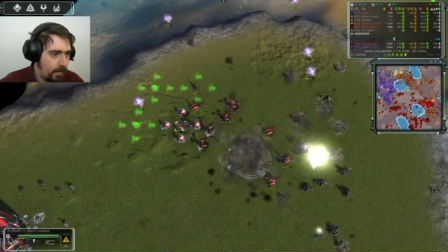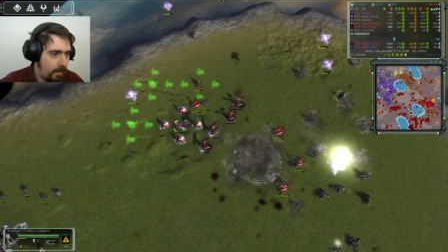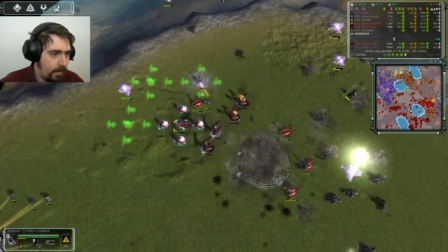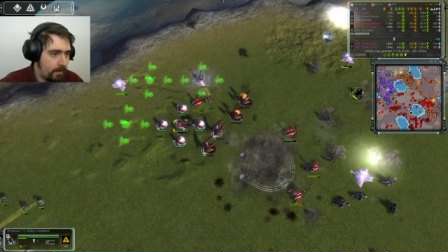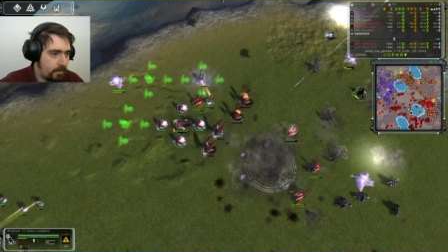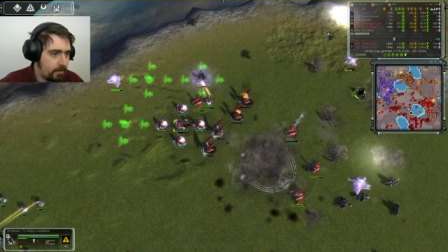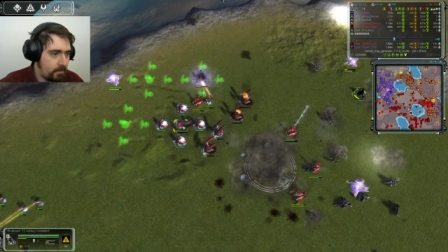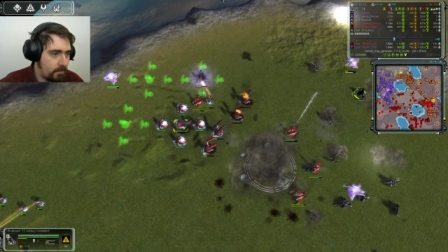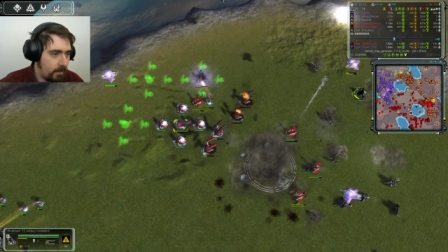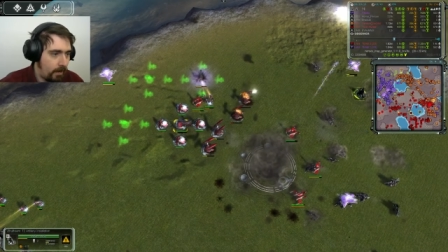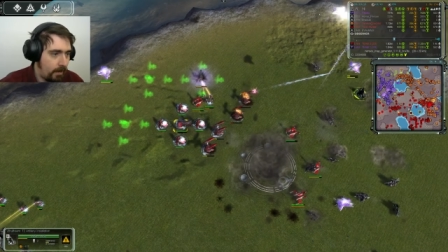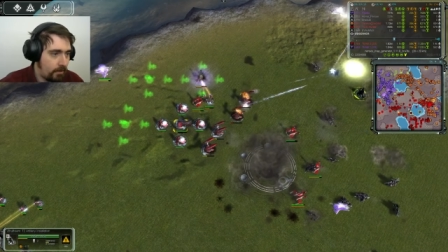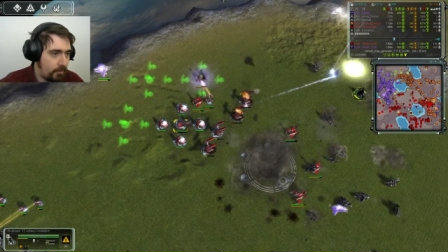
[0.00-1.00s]
and
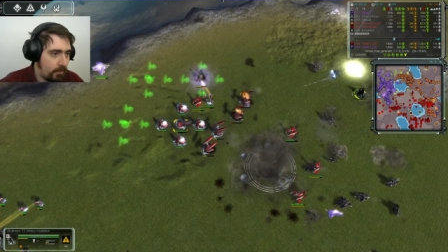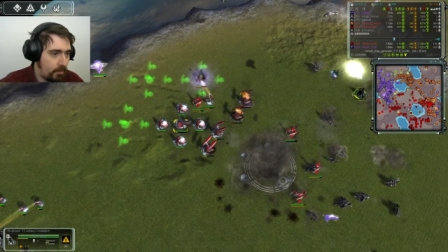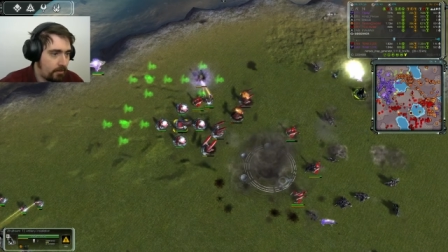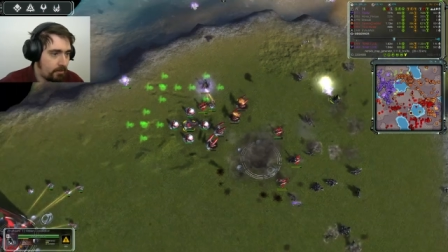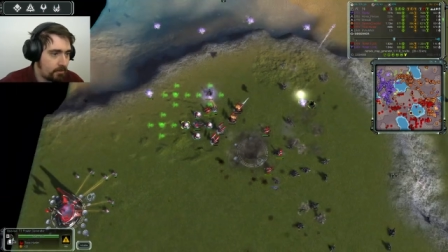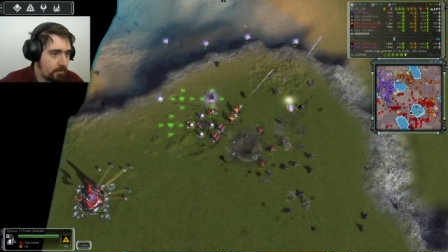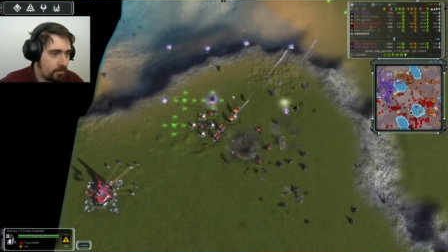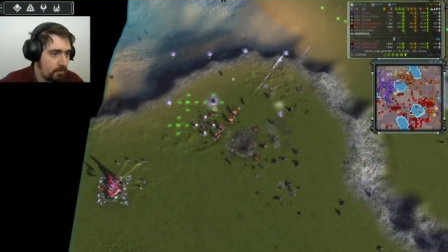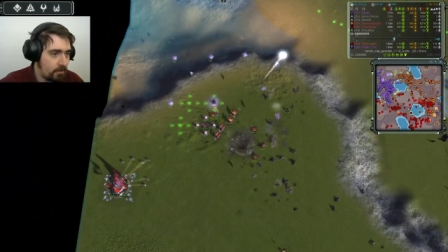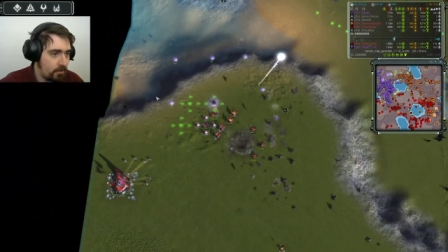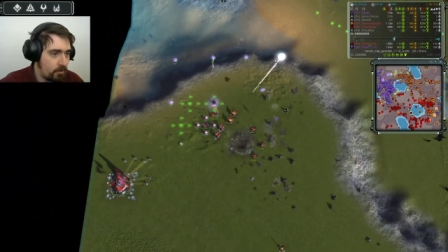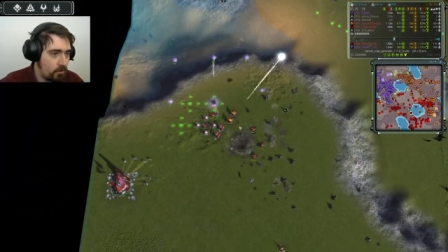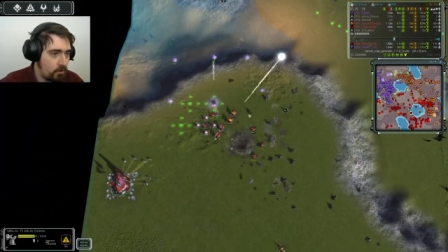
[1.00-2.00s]
uh, I think this is
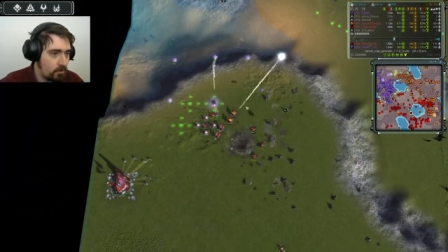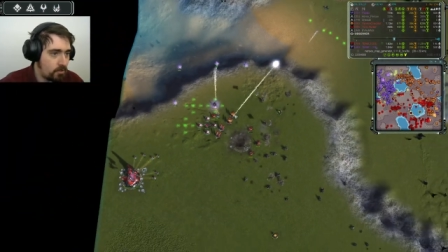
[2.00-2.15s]
not